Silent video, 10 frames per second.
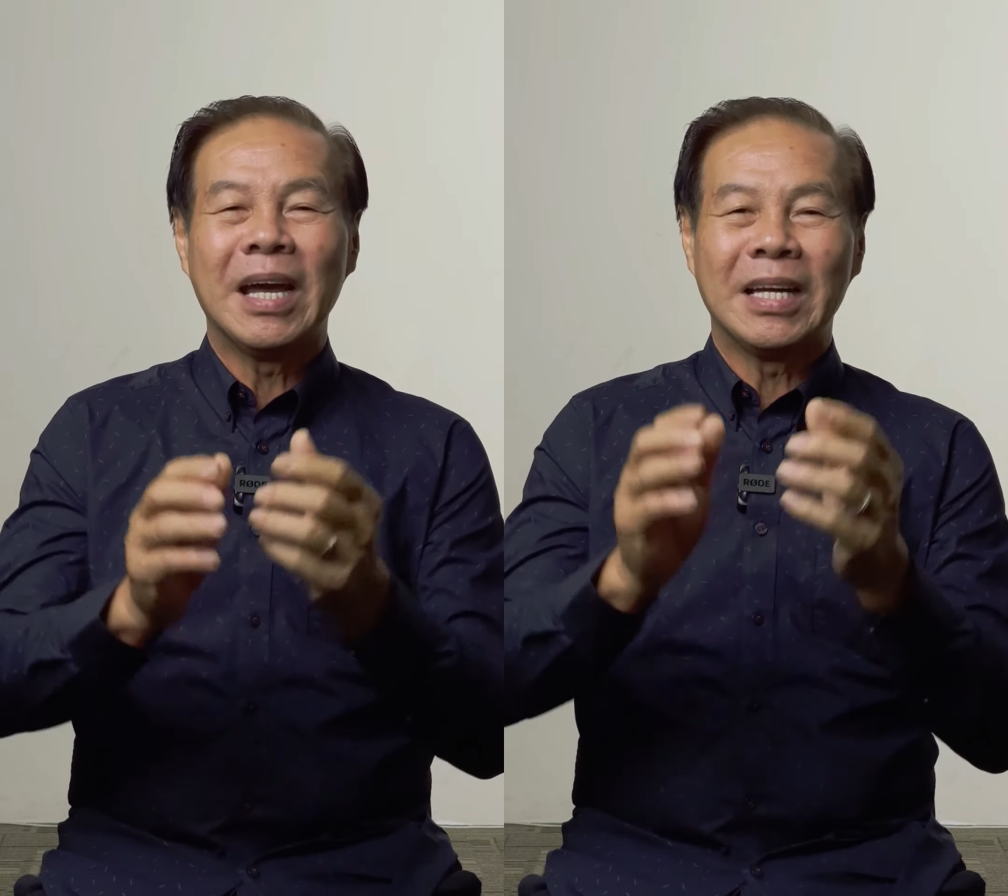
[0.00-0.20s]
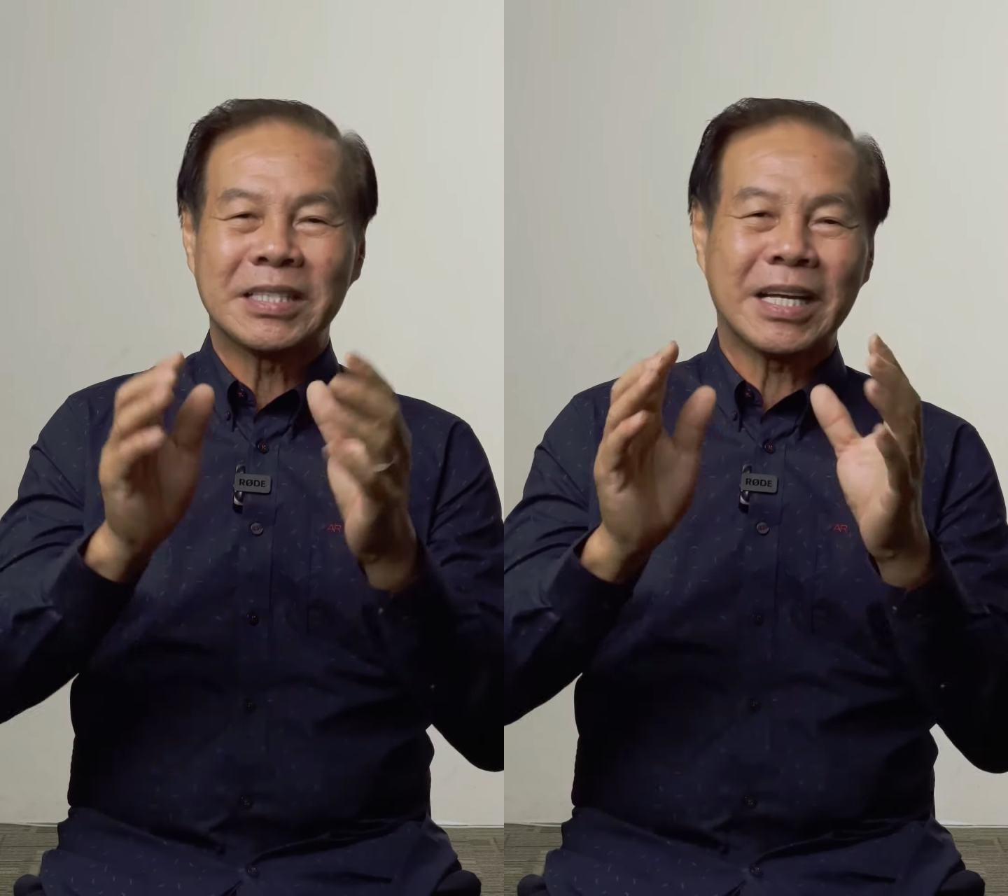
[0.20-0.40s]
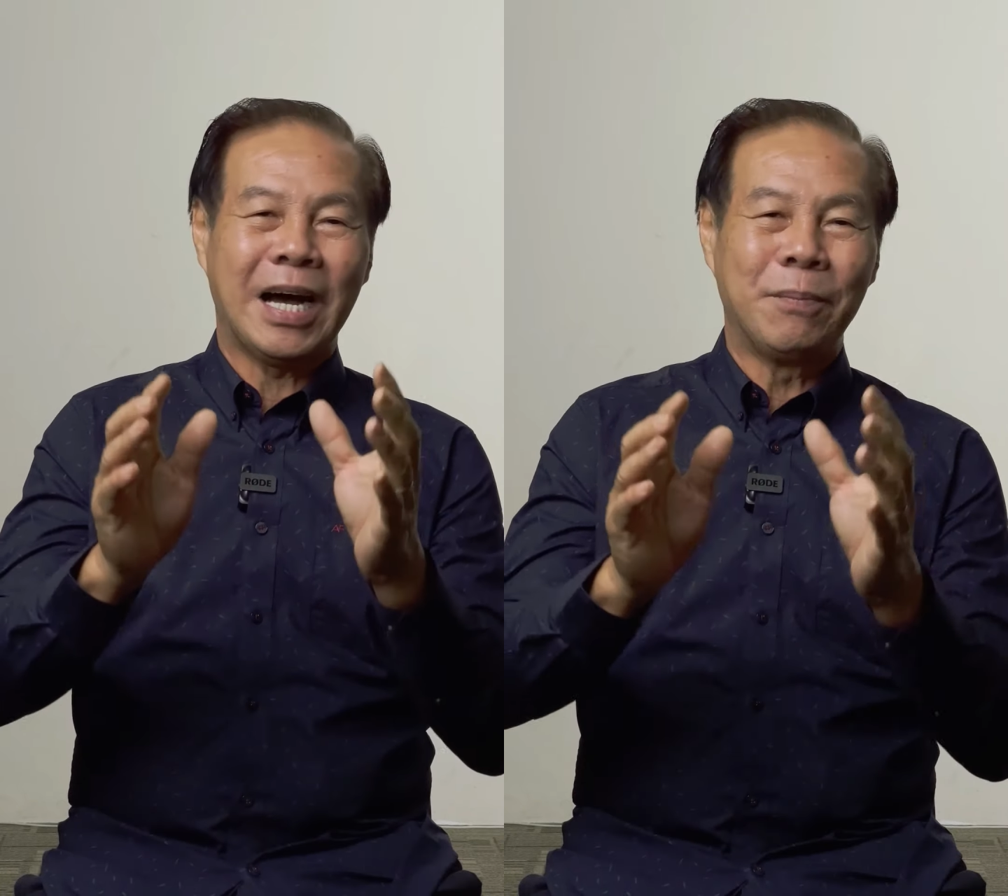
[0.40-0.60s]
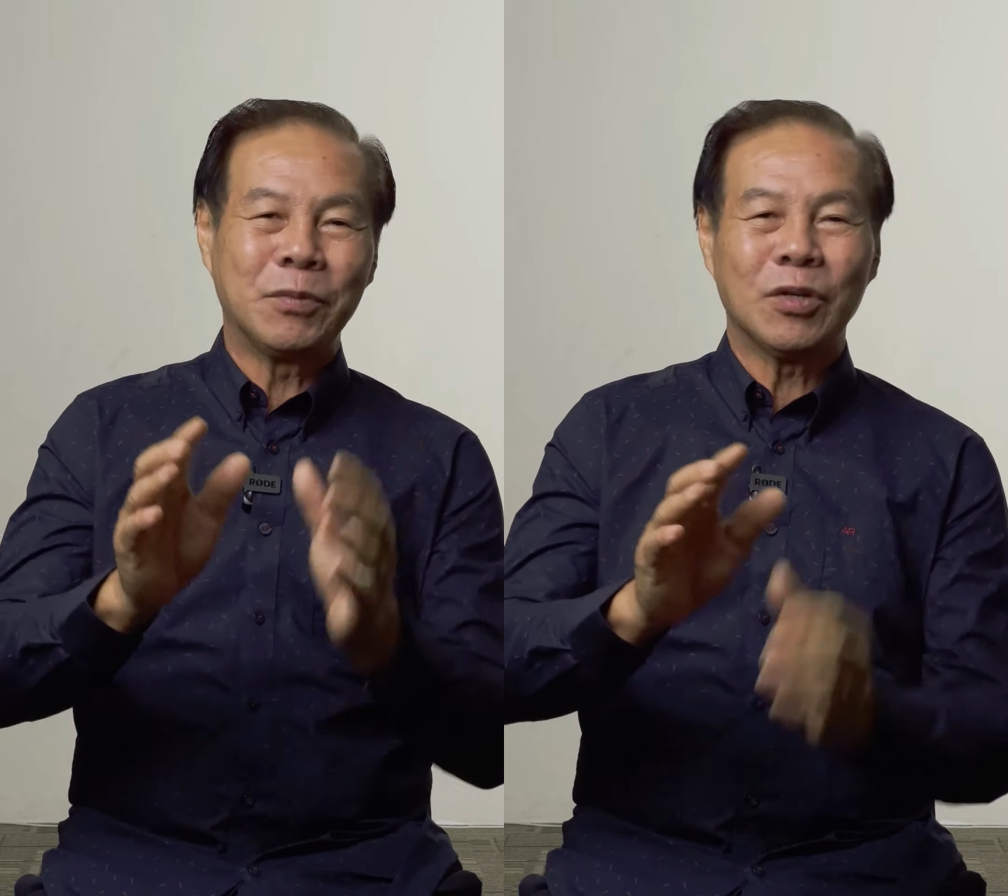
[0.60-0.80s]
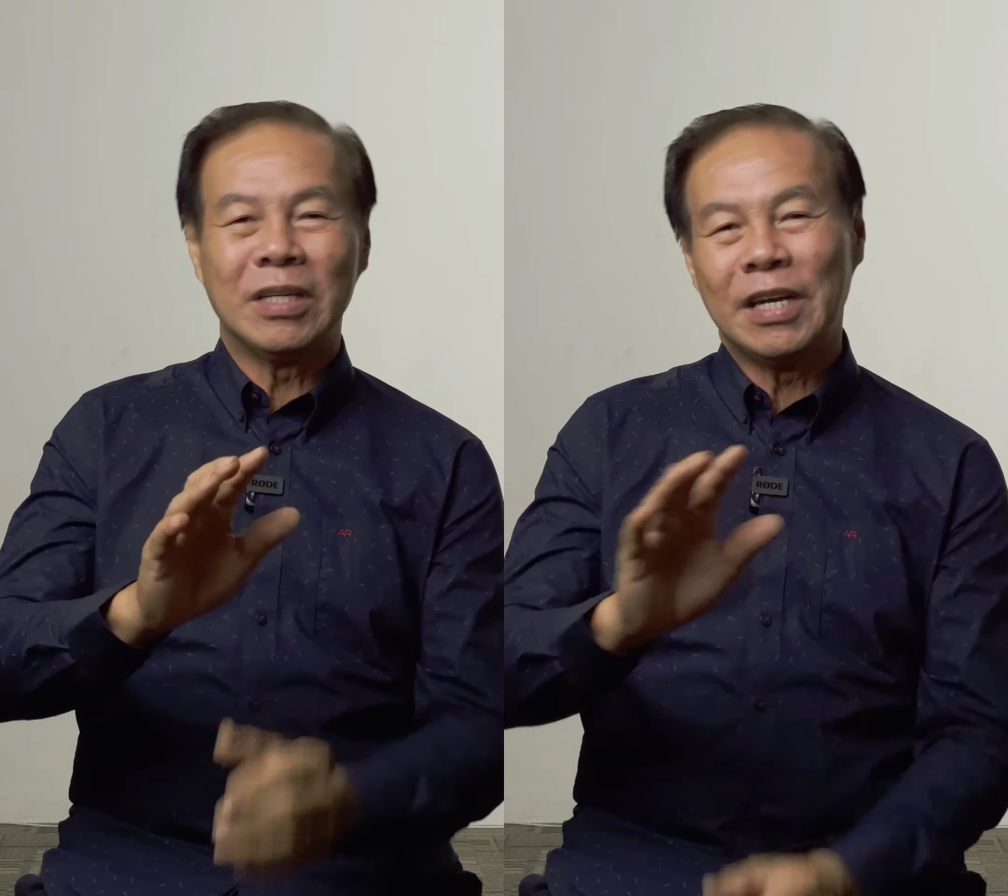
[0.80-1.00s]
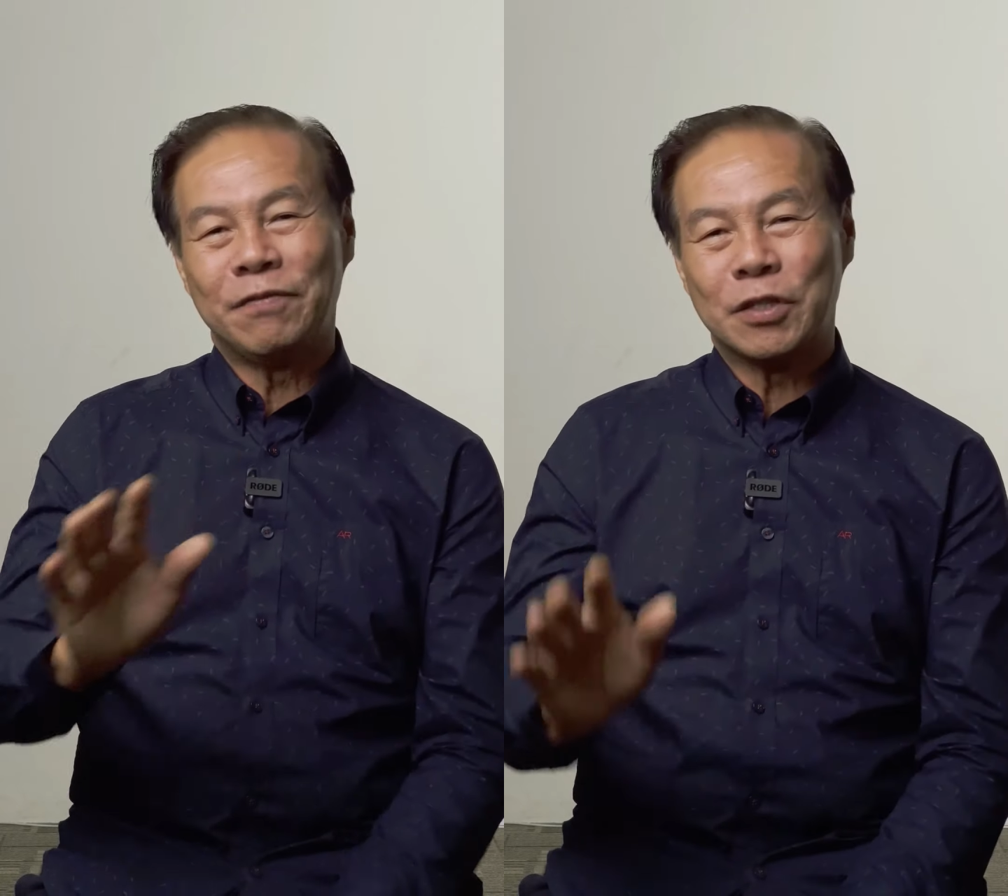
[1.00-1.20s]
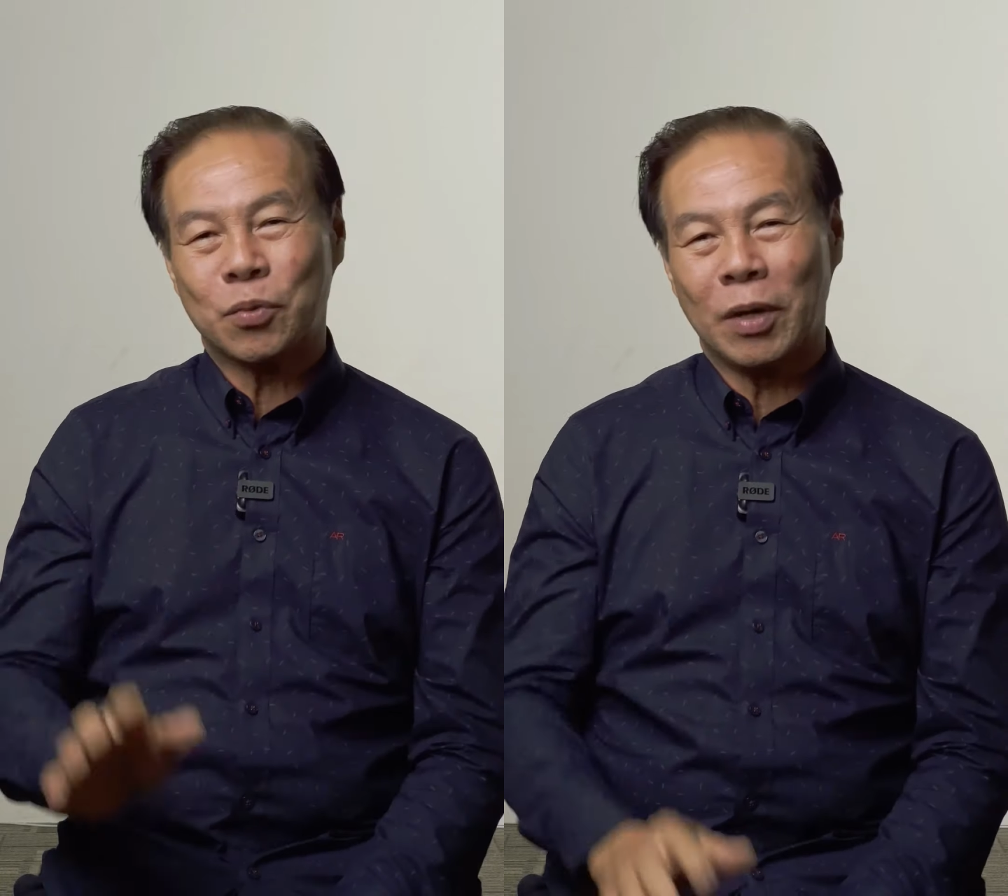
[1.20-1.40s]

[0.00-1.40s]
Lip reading: has come to leave this